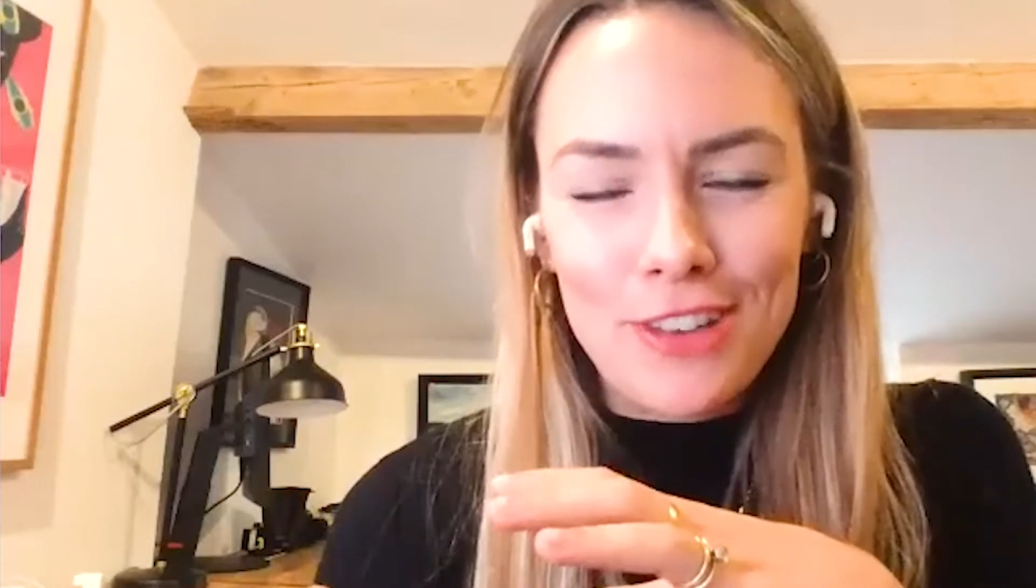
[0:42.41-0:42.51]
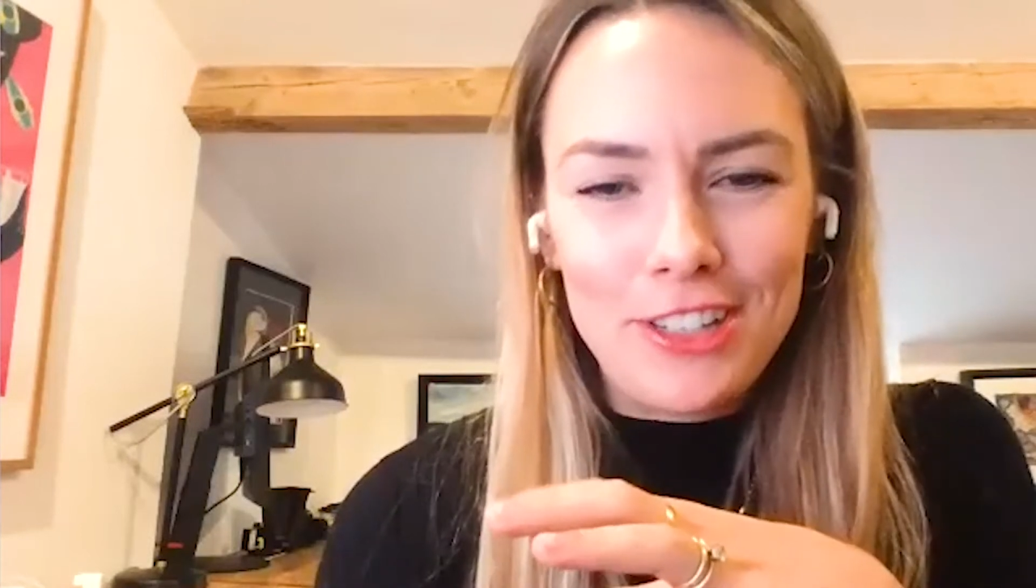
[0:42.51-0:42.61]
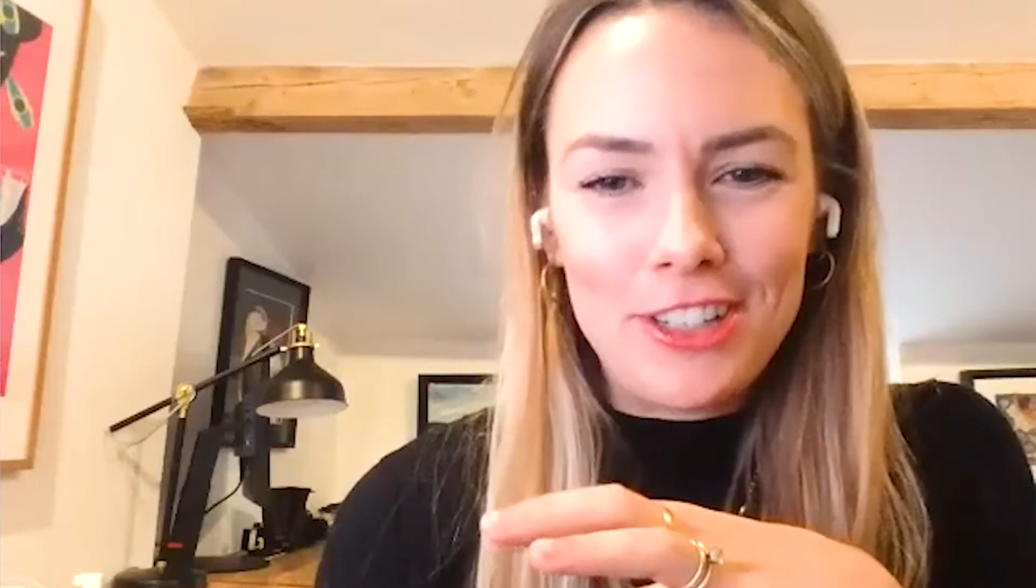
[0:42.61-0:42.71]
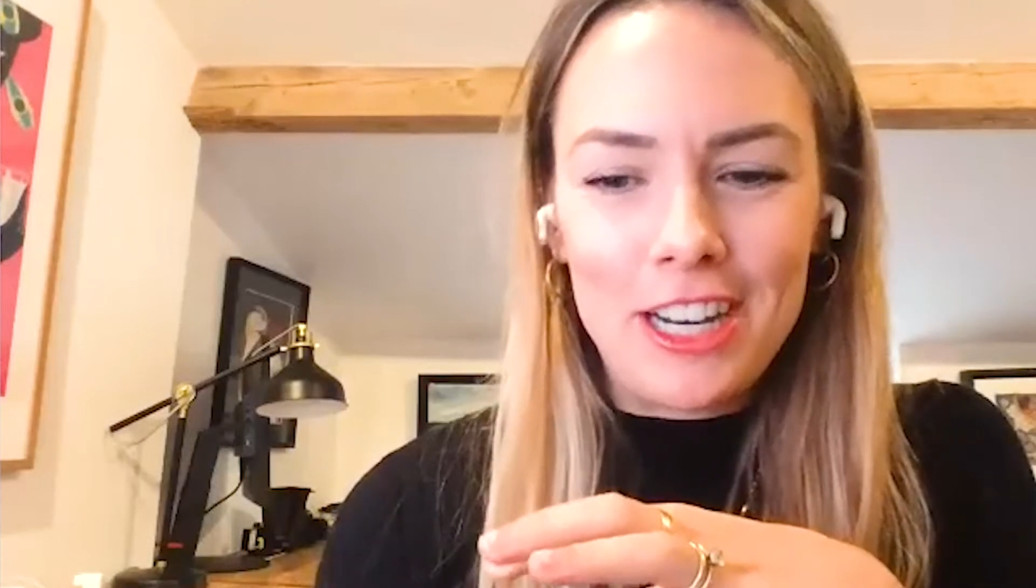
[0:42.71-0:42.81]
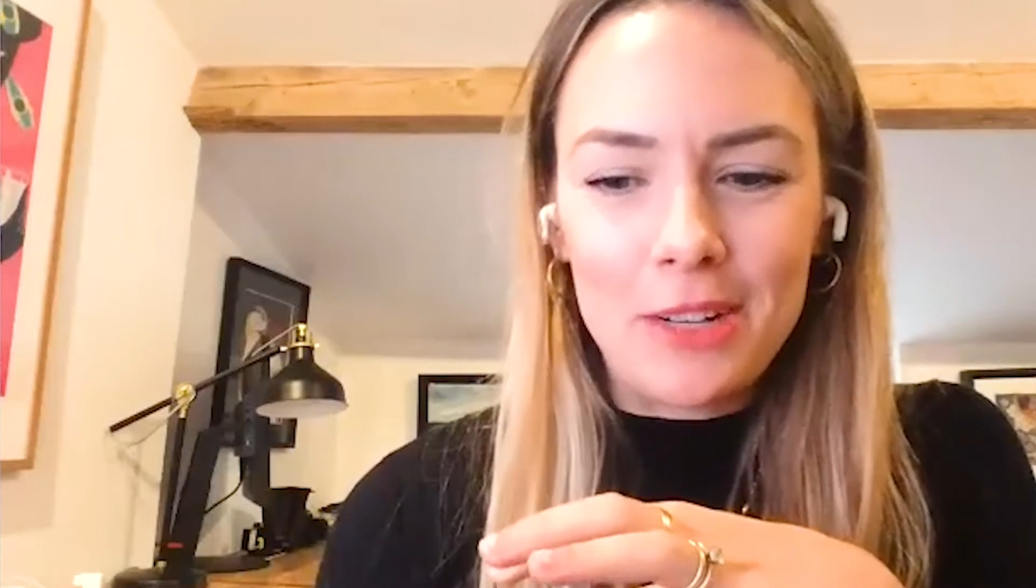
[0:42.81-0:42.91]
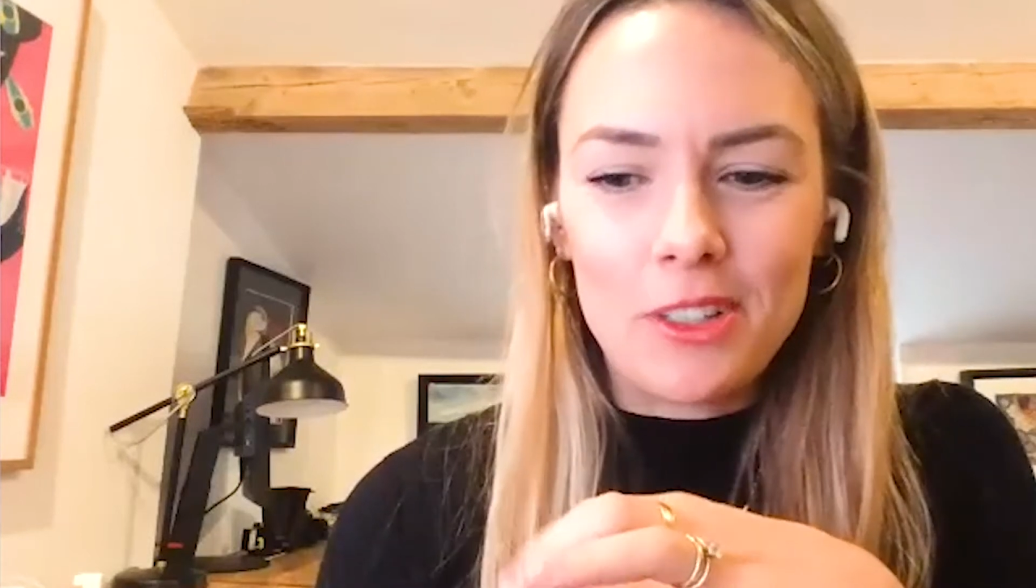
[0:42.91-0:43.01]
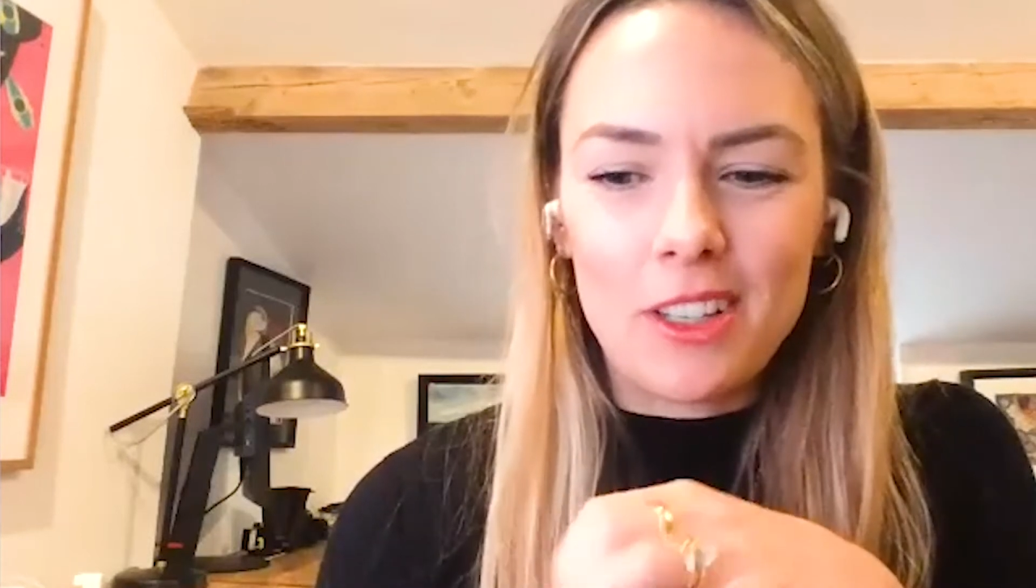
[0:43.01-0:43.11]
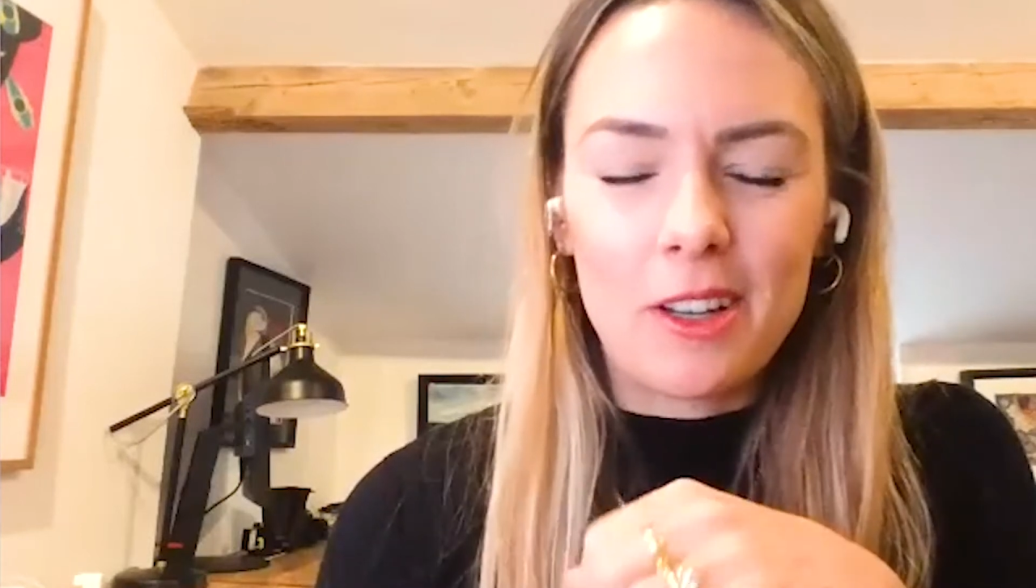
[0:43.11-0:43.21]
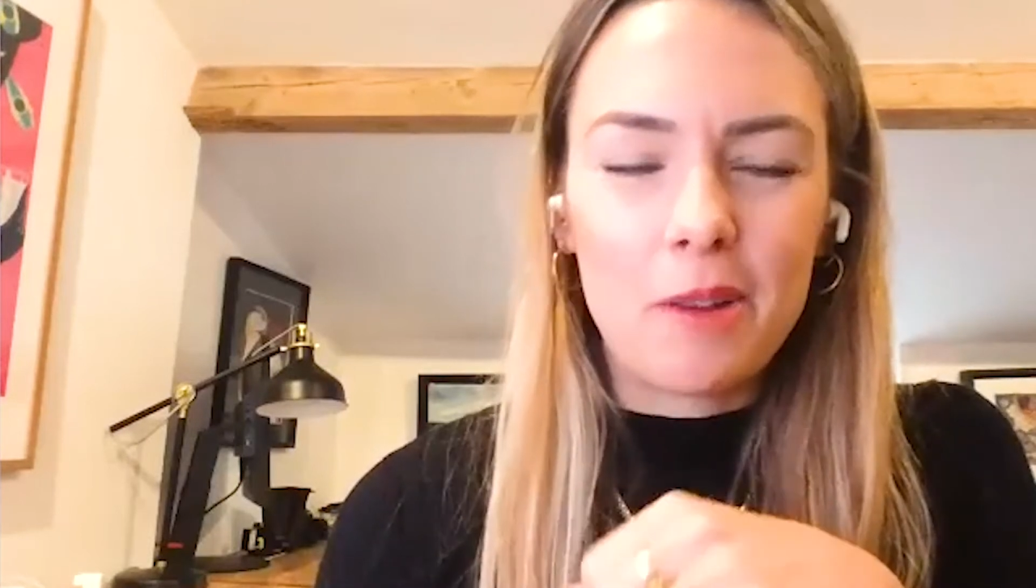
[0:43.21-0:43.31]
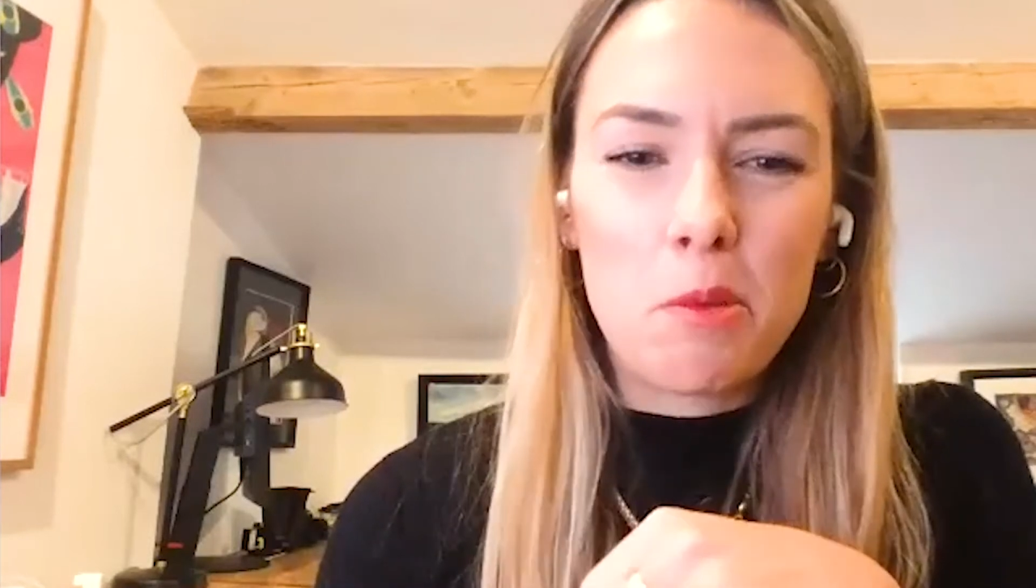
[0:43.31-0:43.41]
engineering was
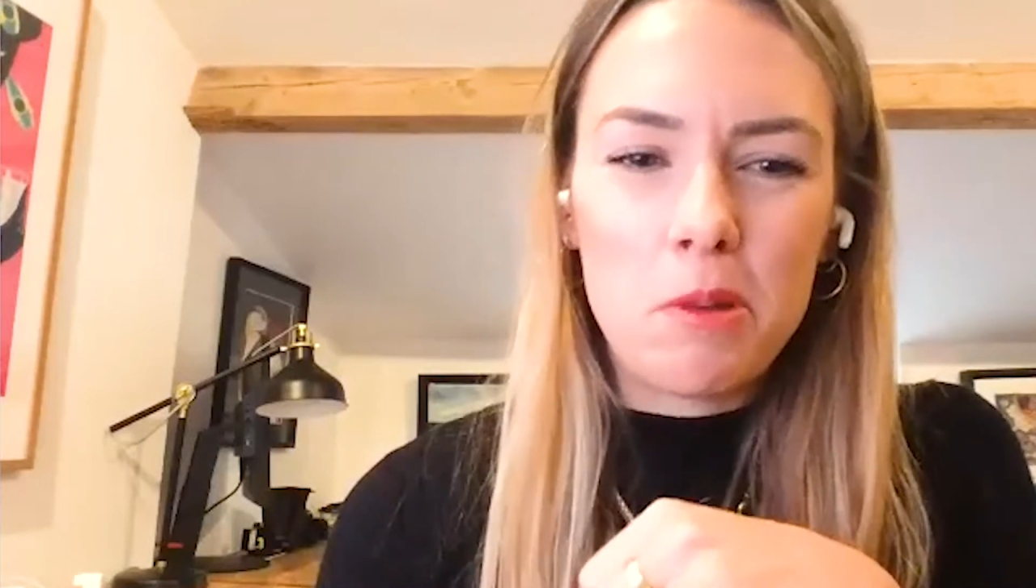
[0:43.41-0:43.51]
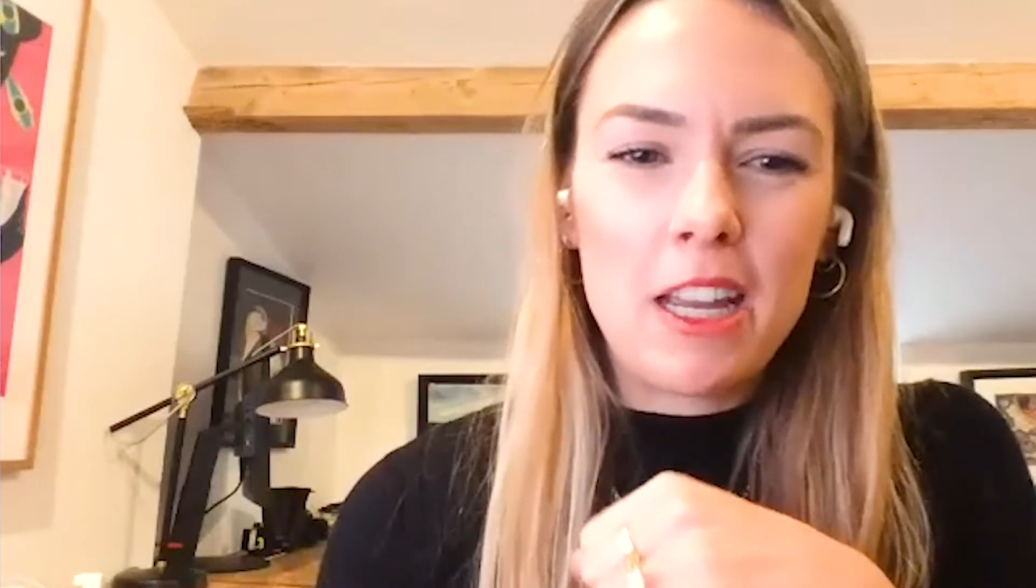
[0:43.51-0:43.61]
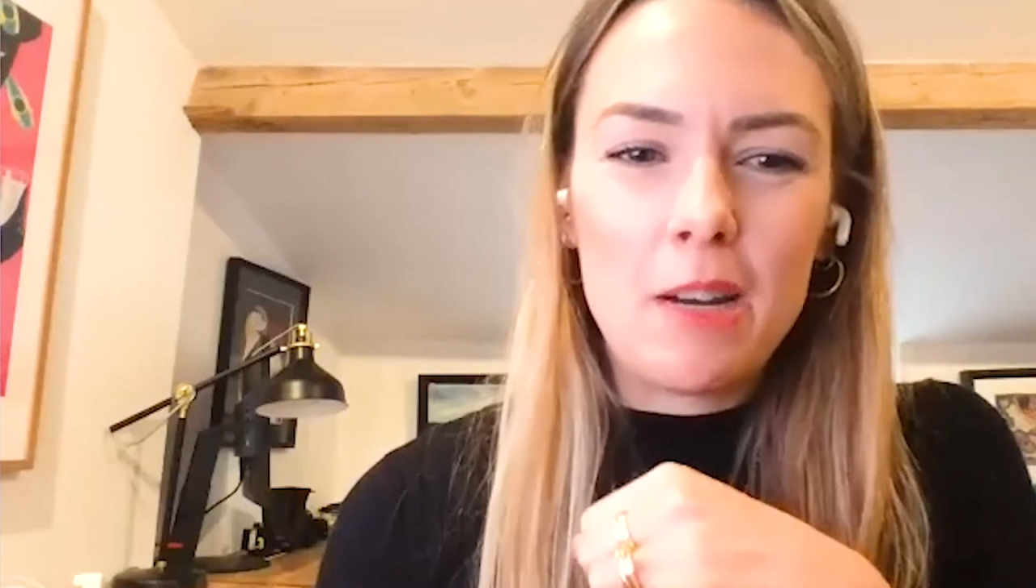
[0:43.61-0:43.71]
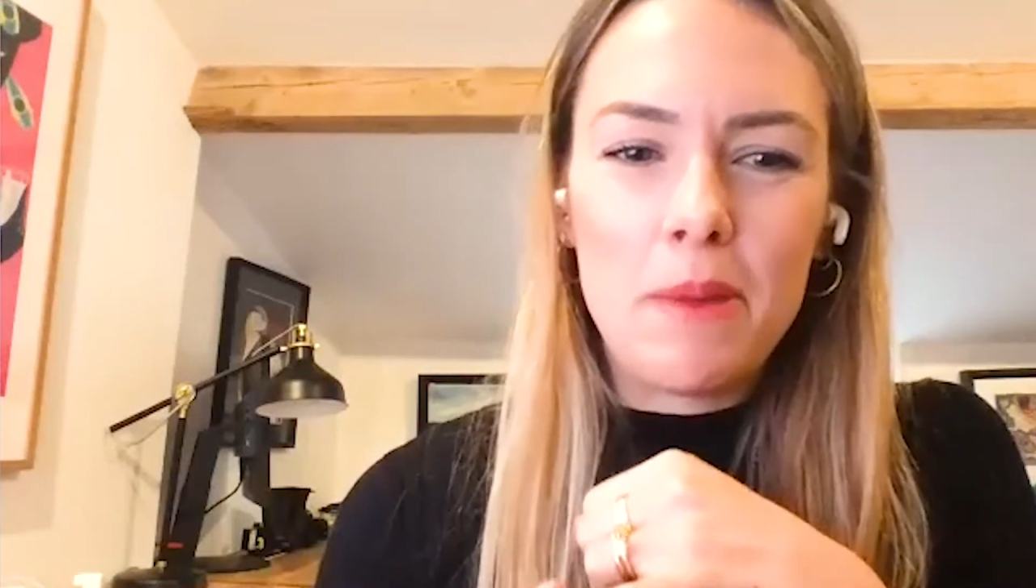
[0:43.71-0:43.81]
I'm probably going to